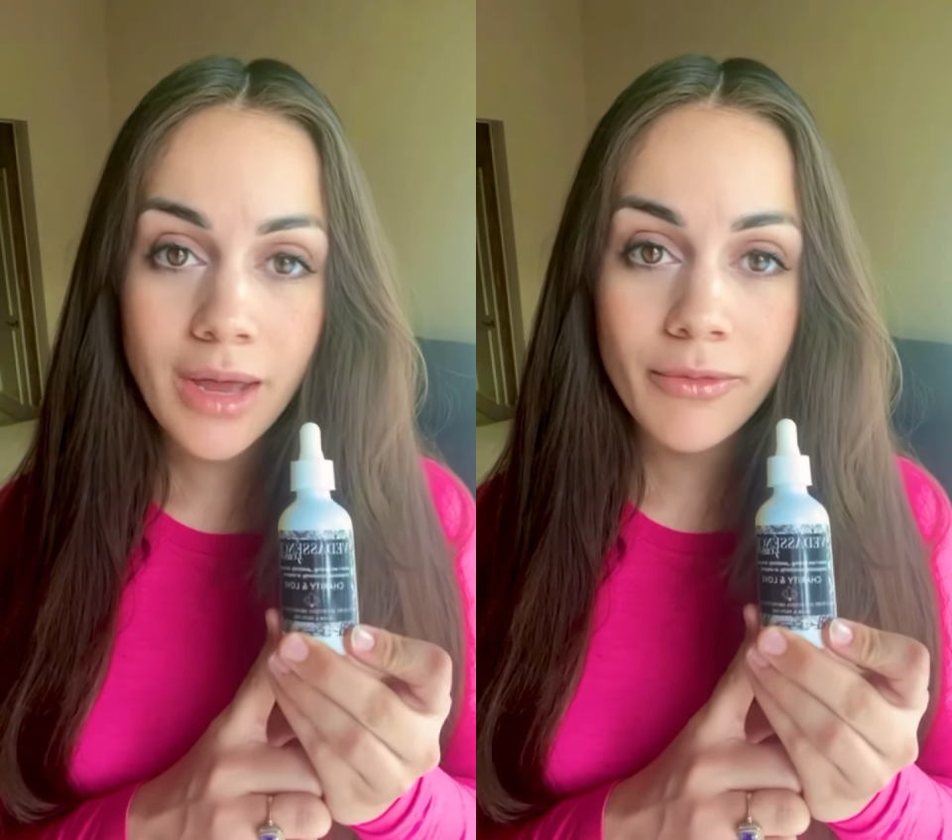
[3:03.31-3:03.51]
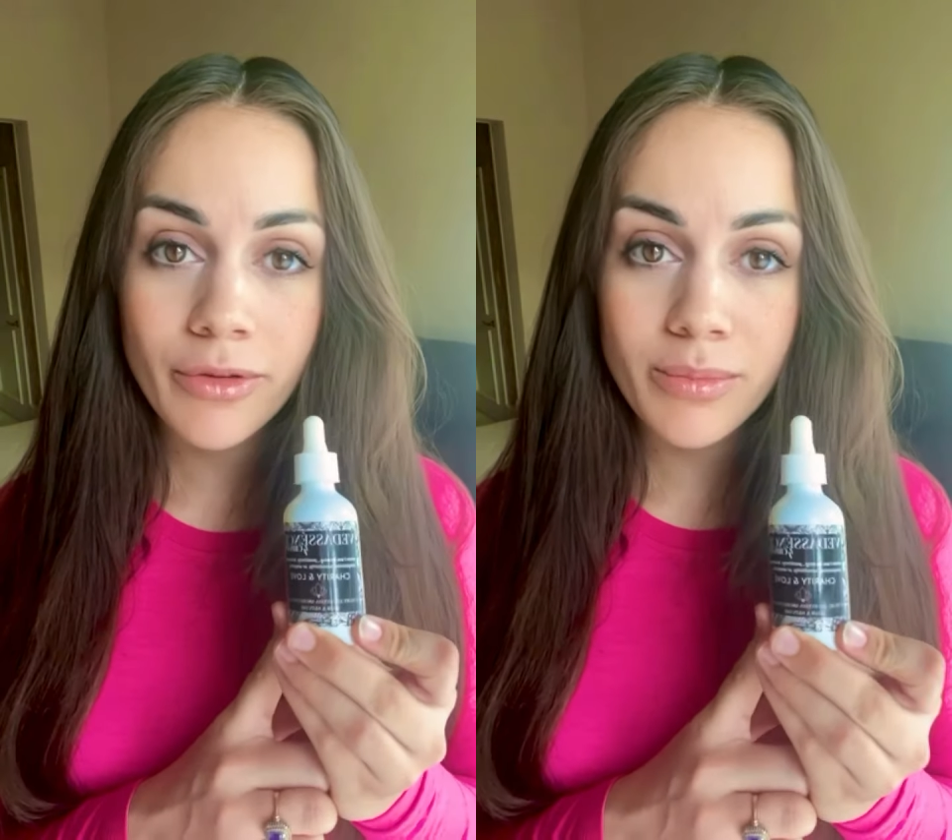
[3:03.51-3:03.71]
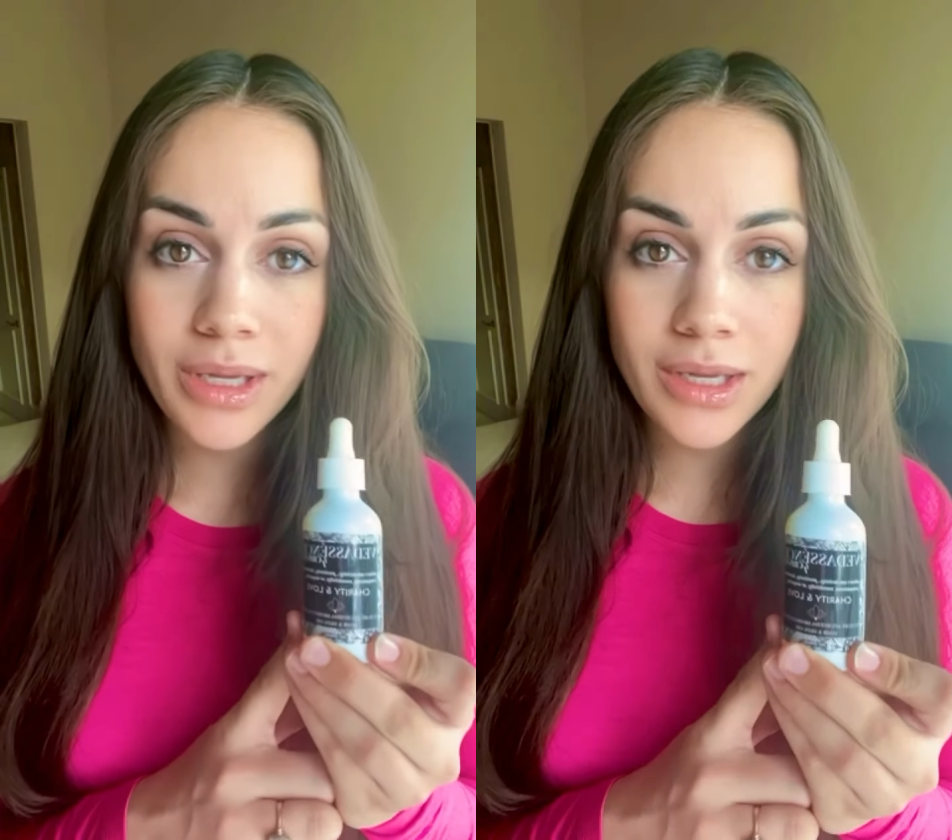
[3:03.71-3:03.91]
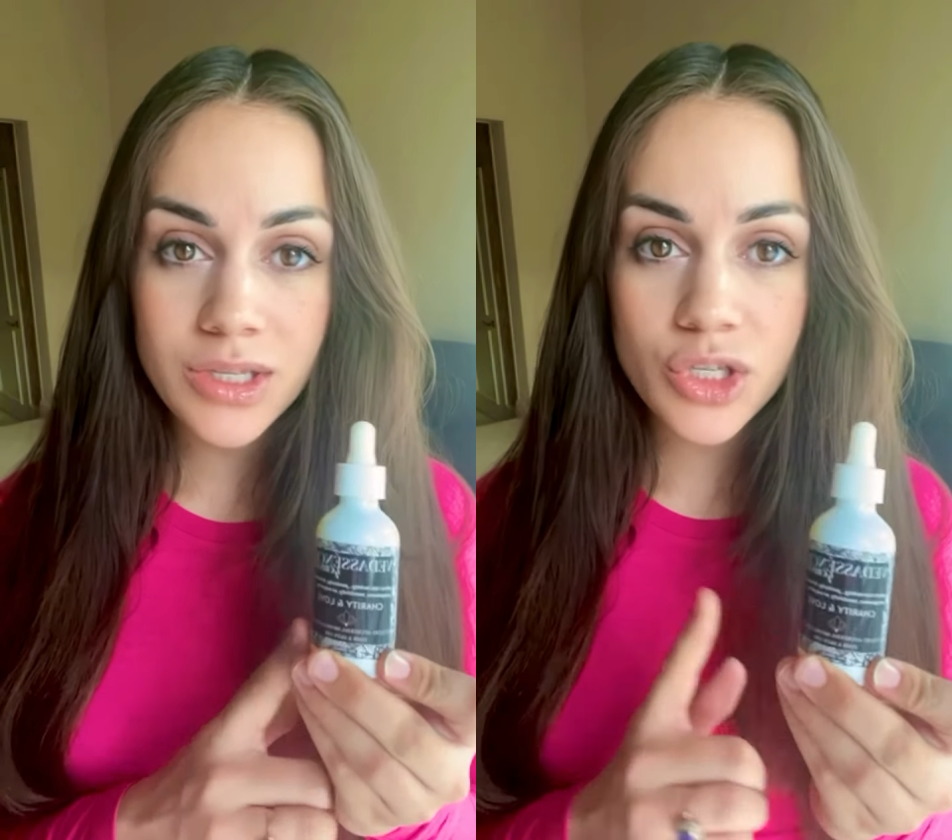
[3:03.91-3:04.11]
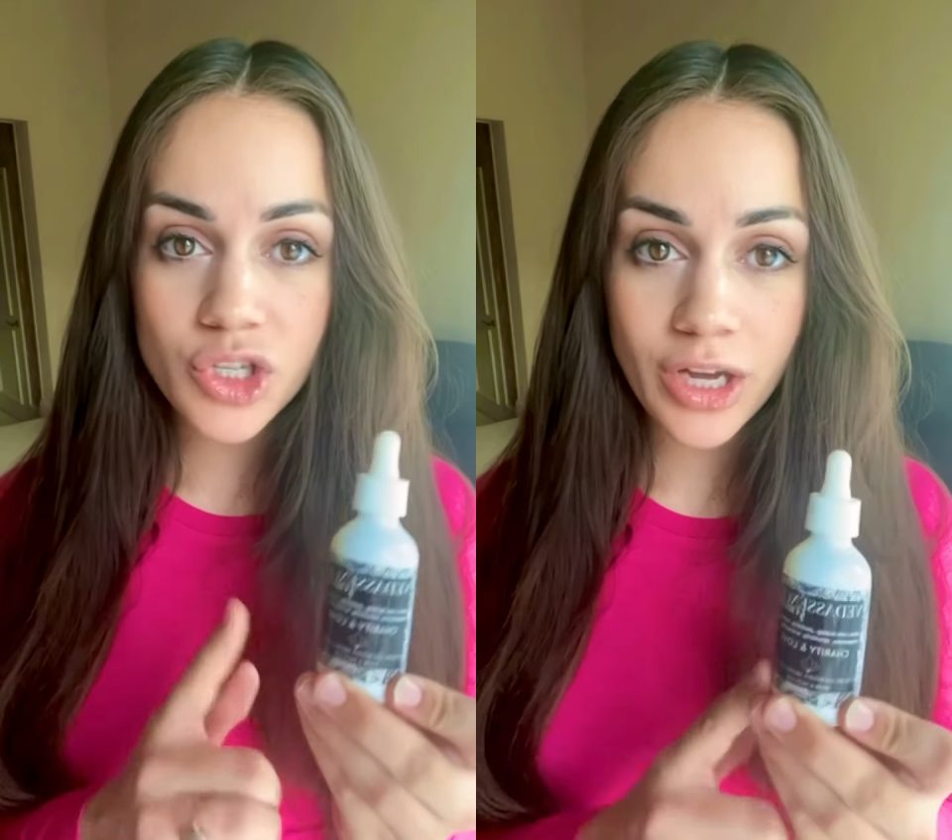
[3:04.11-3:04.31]
for me
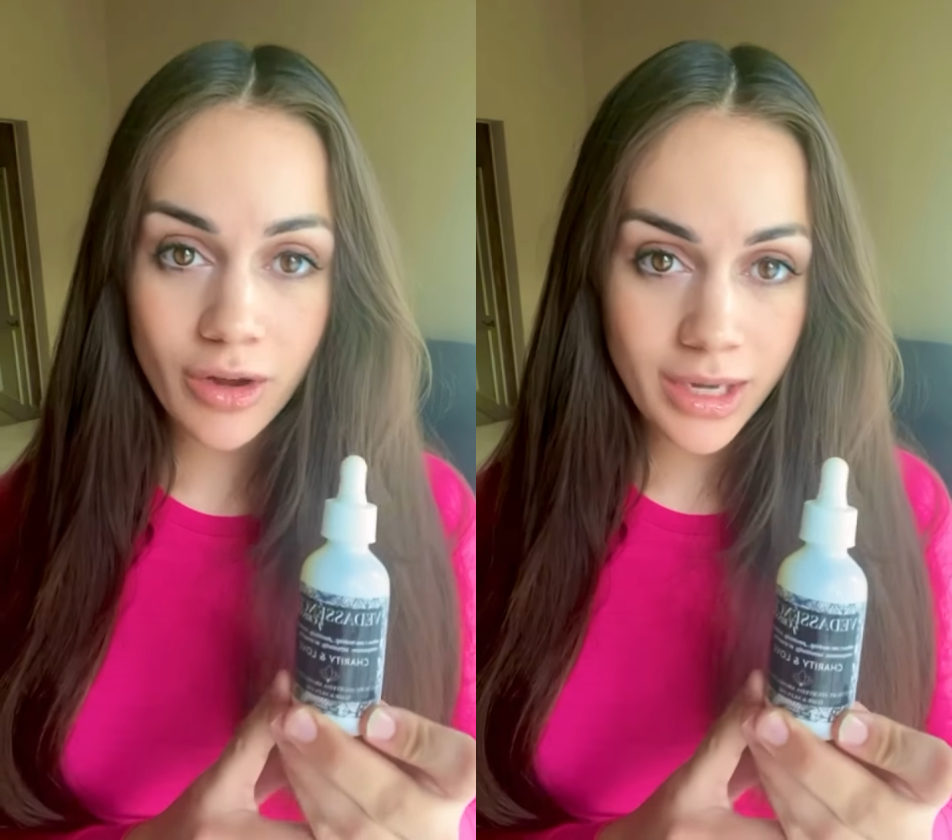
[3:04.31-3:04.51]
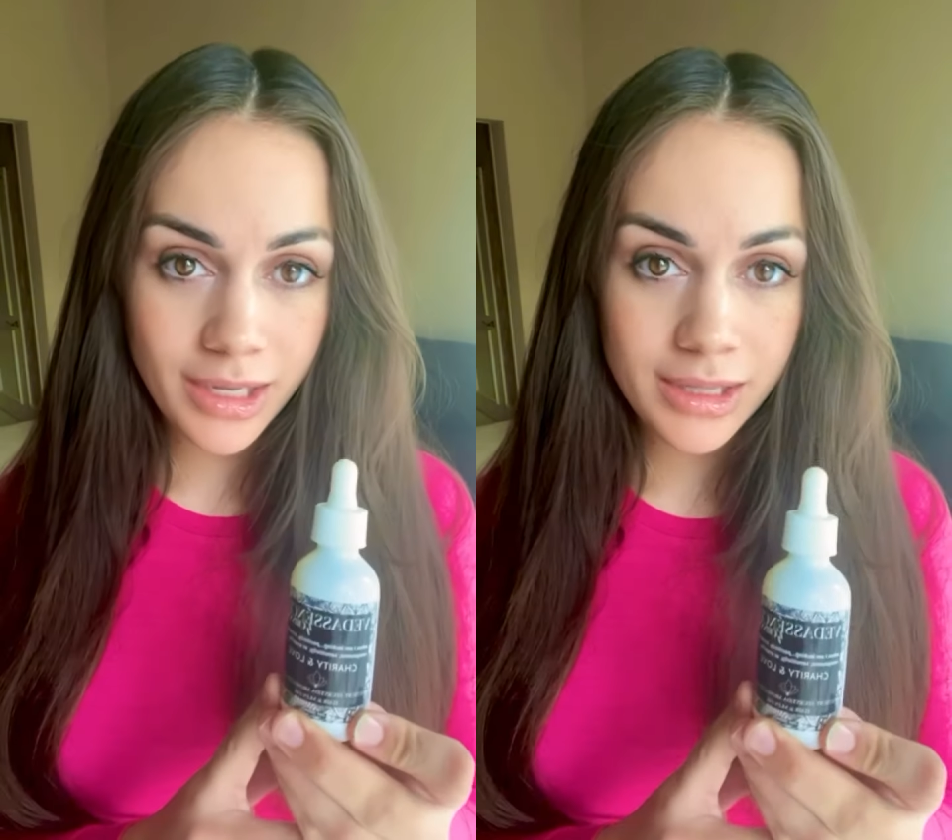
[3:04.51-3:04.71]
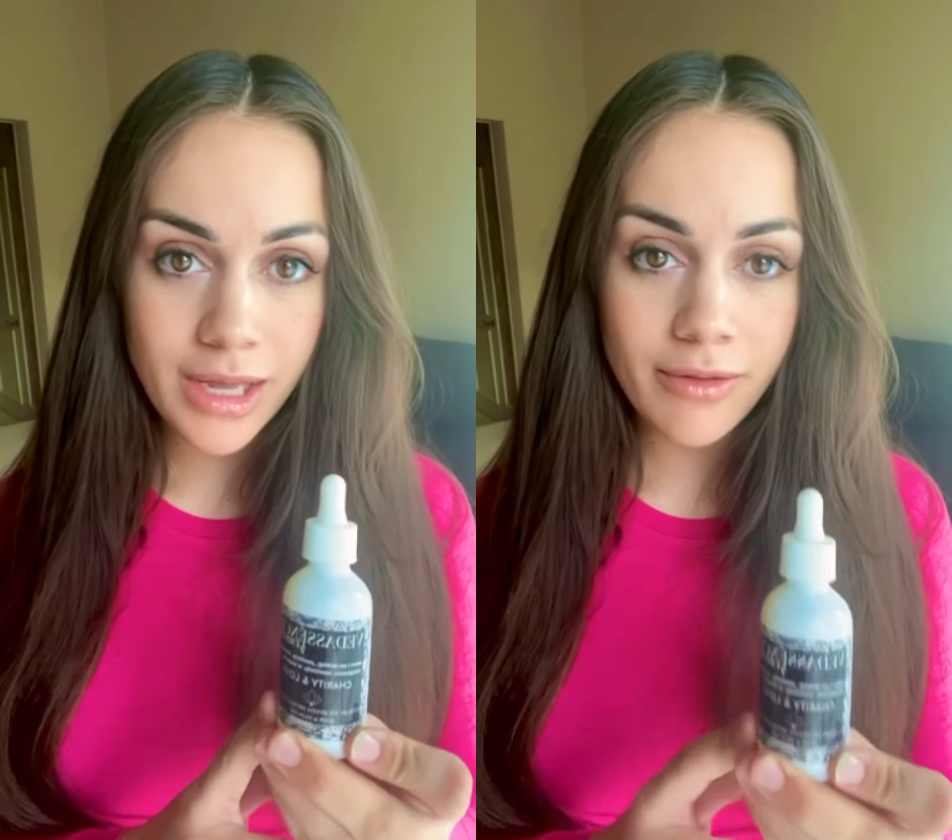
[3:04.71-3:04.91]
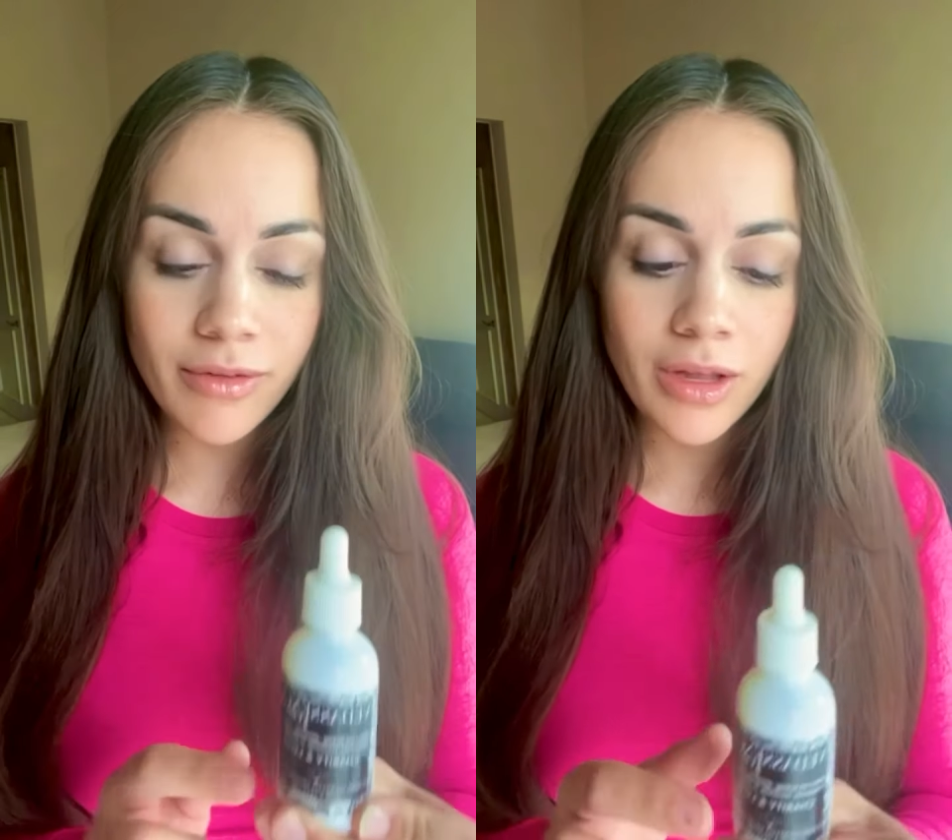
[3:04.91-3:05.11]
it's Charity and Love,